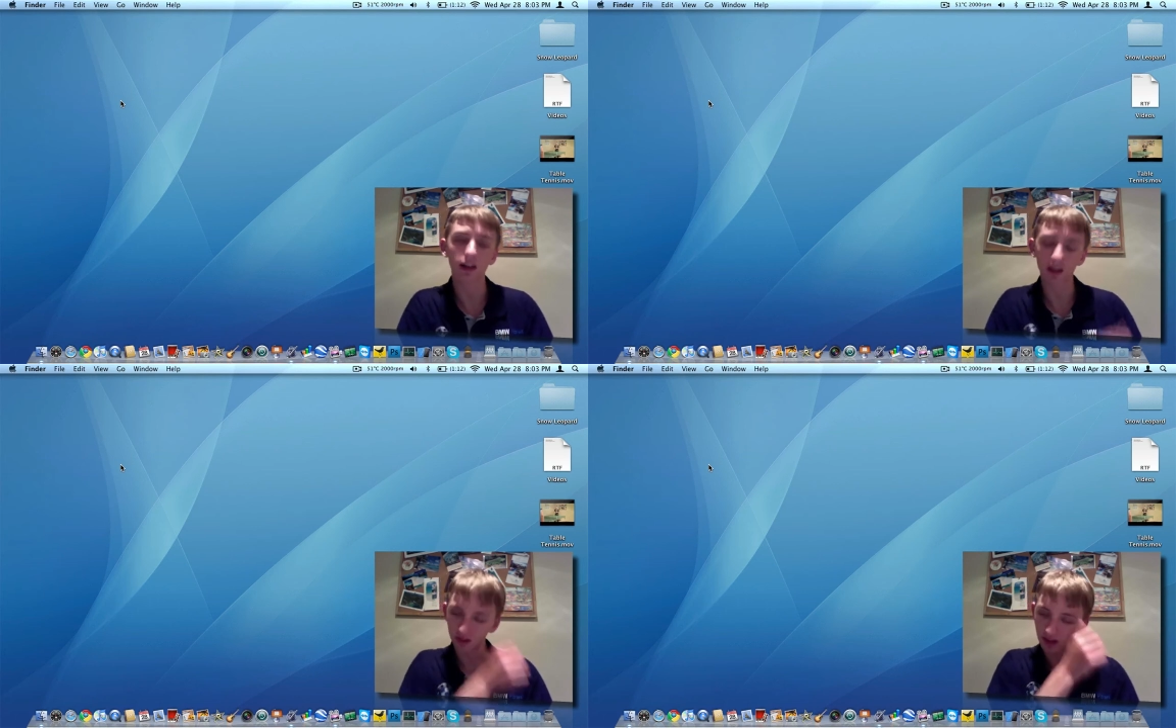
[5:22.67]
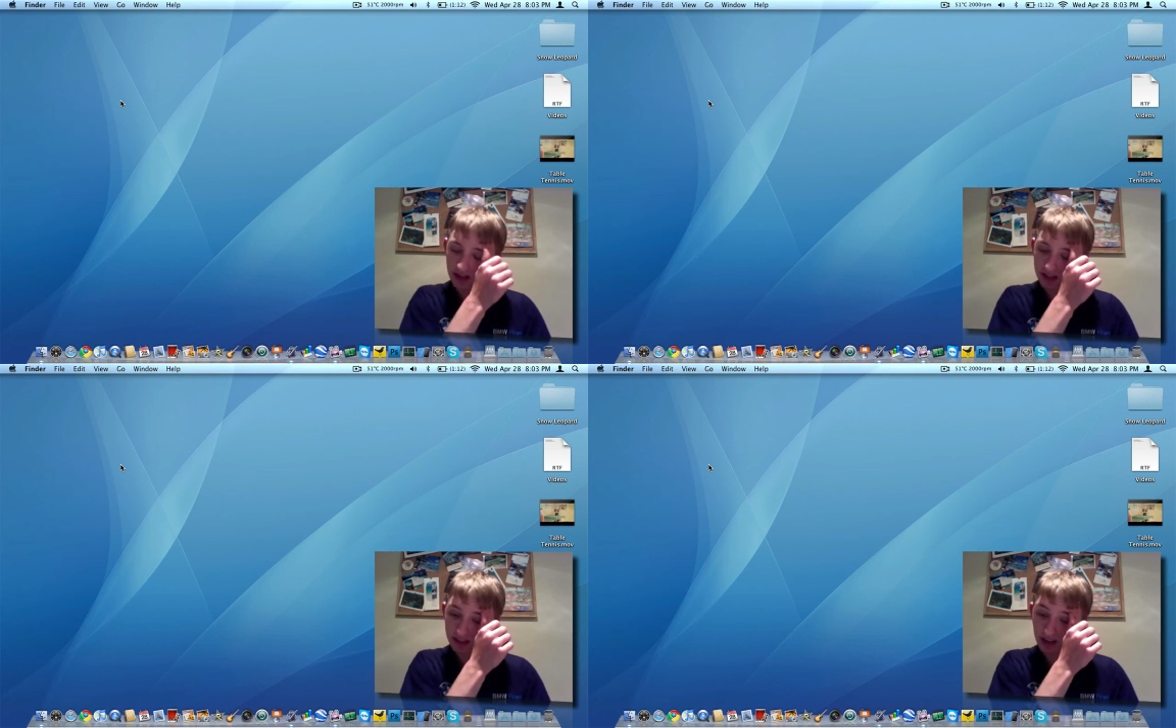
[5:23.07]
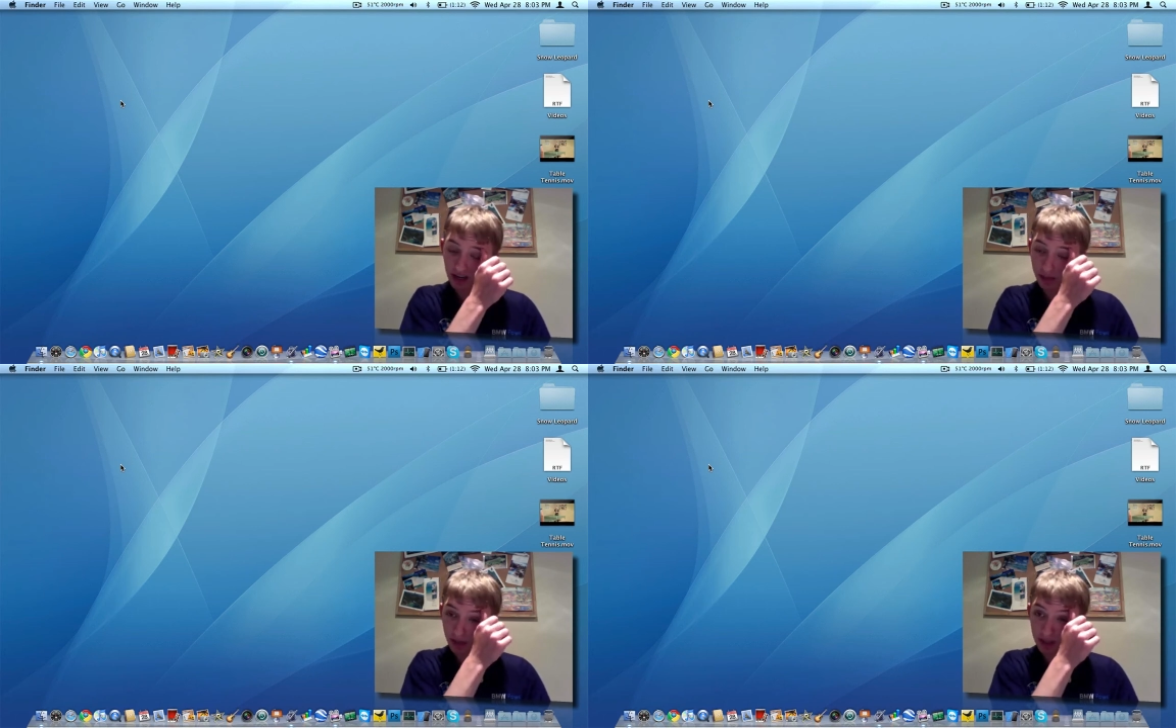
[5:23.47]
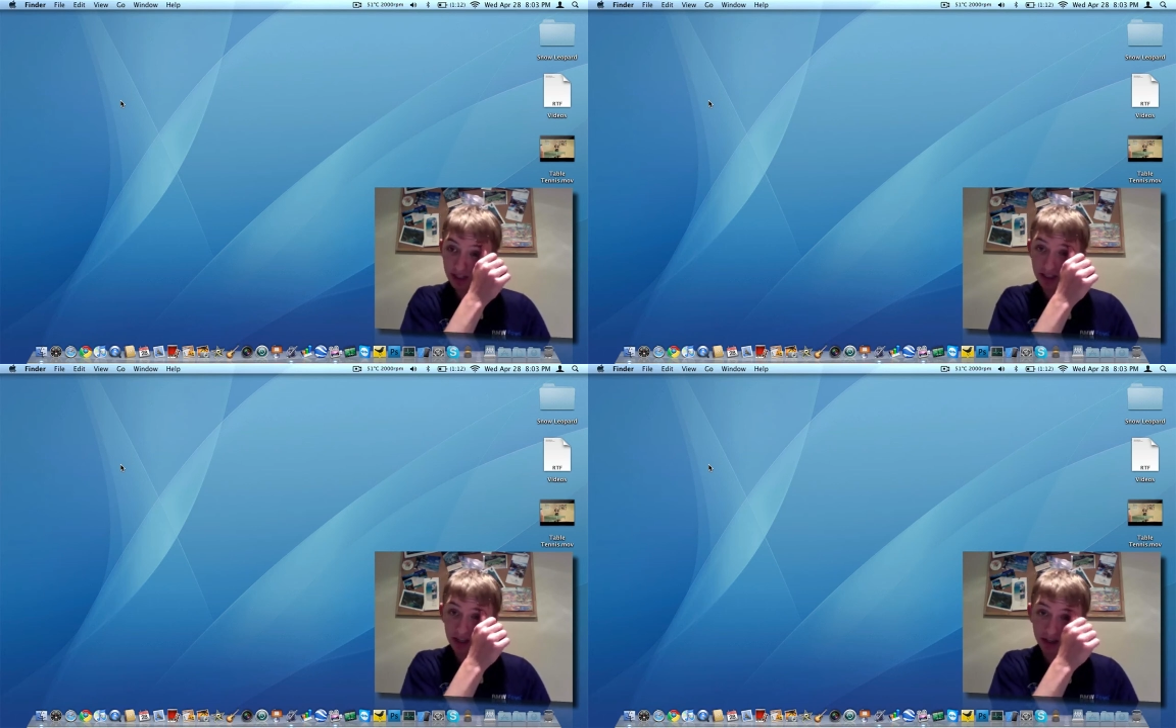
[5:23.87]
Unless on a
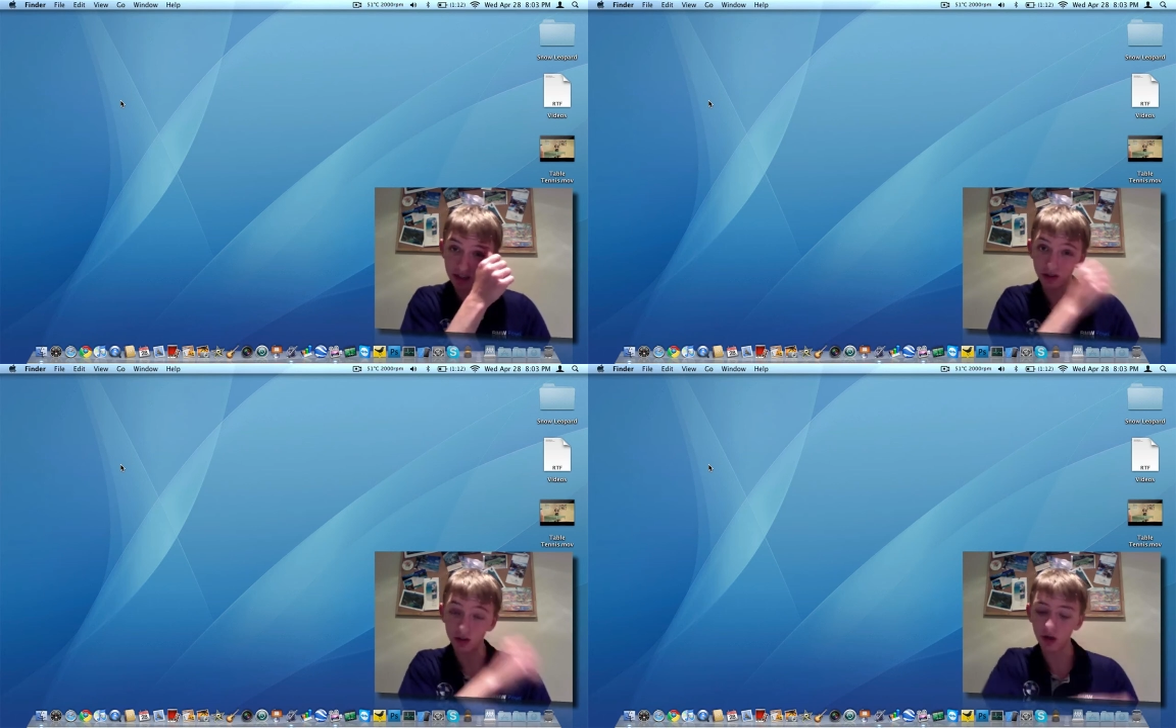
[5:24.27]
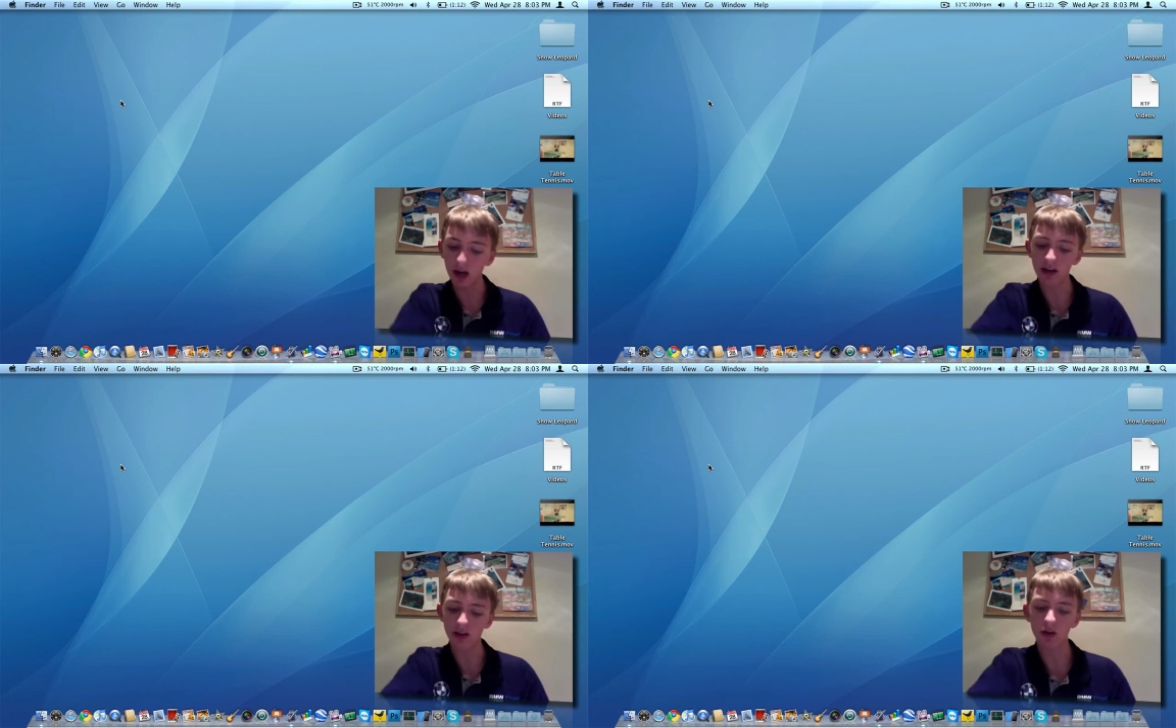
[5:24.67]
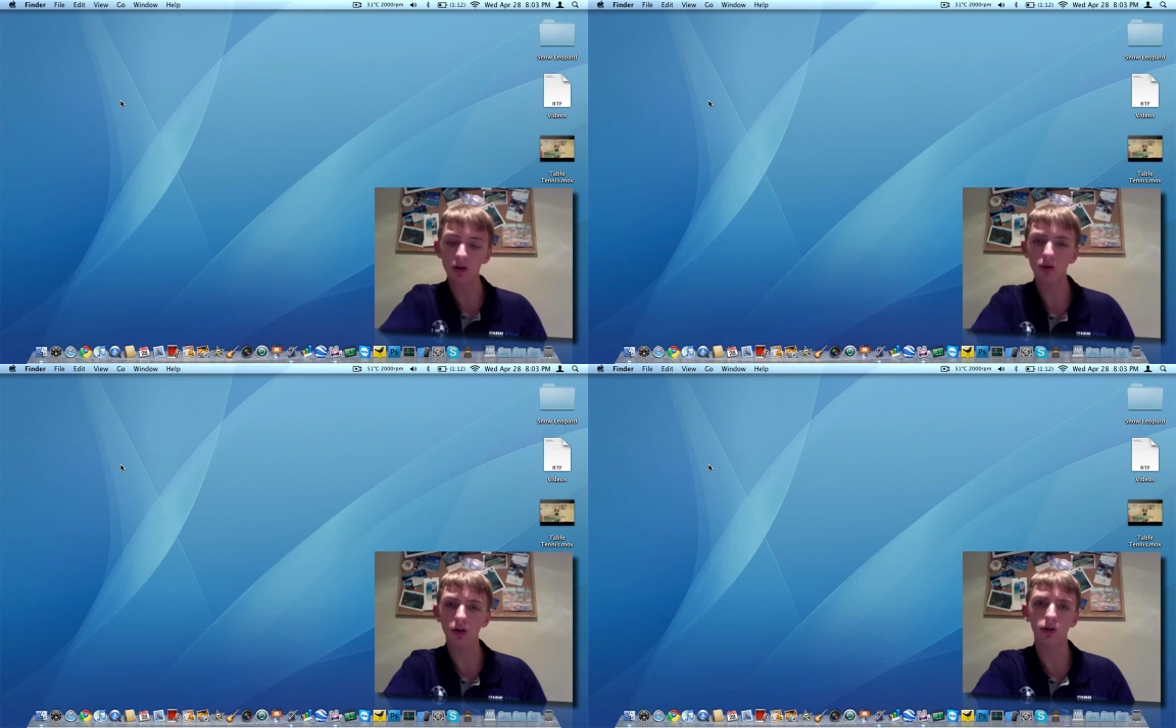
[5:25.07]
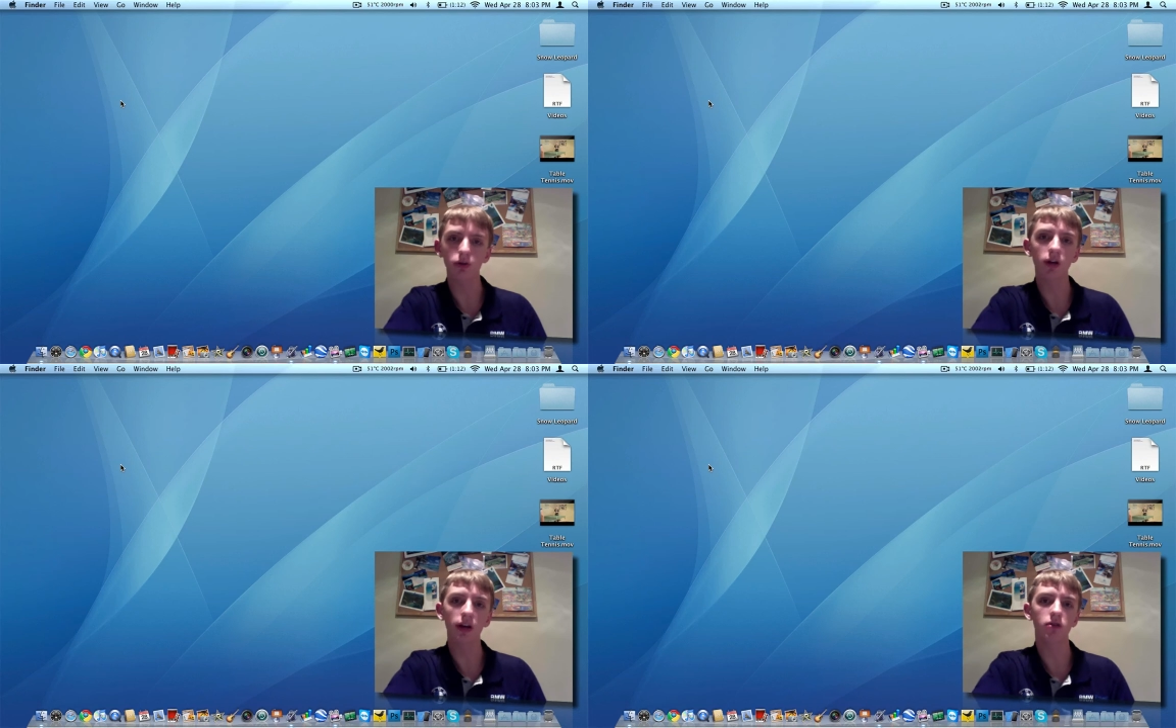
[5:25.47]
PC I need to do an ISO, then I'll
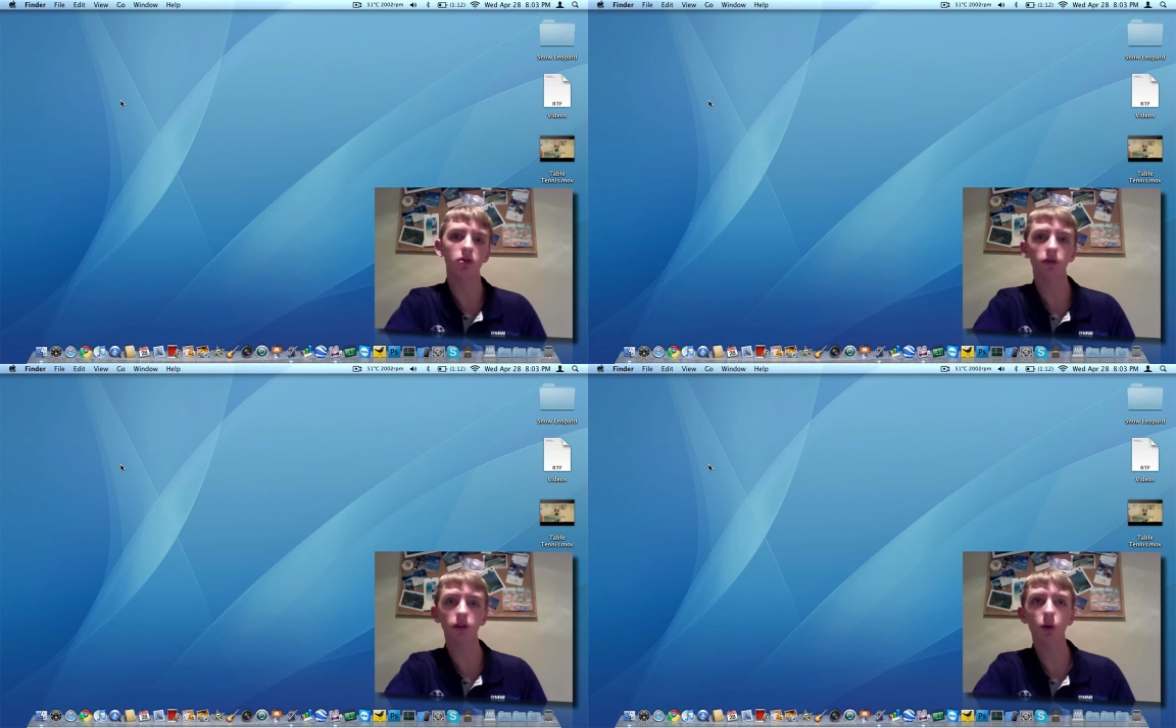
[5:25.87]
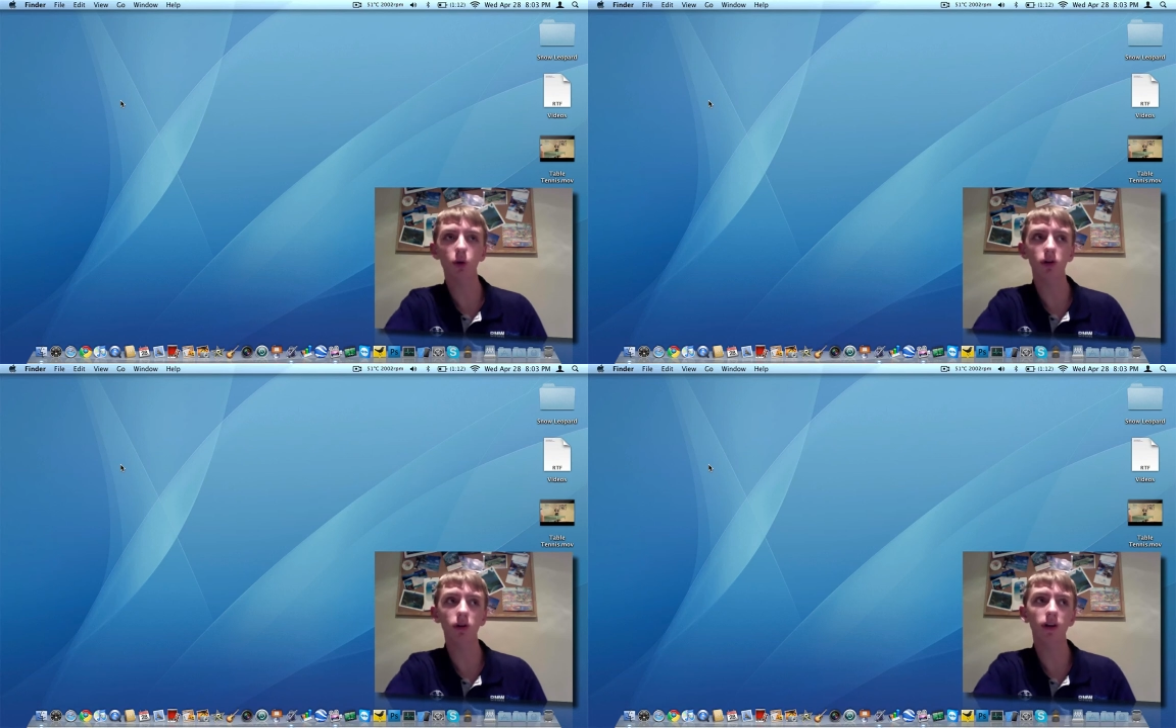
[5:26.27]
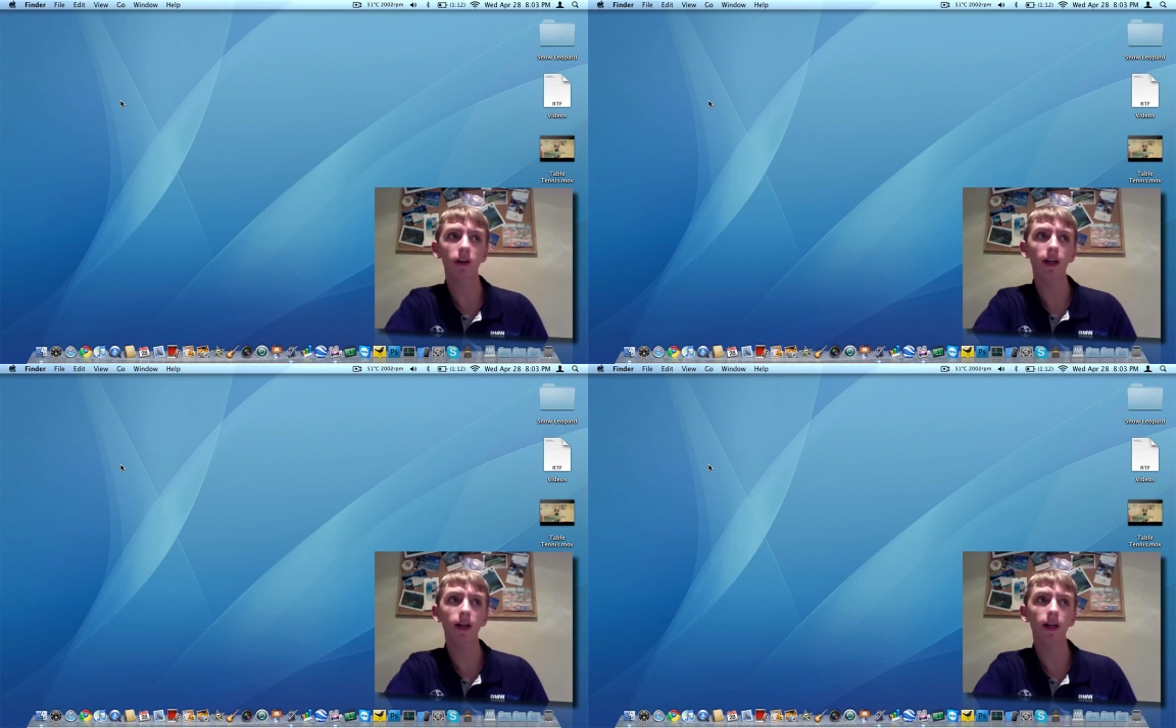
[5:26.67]
use ISR Recorder,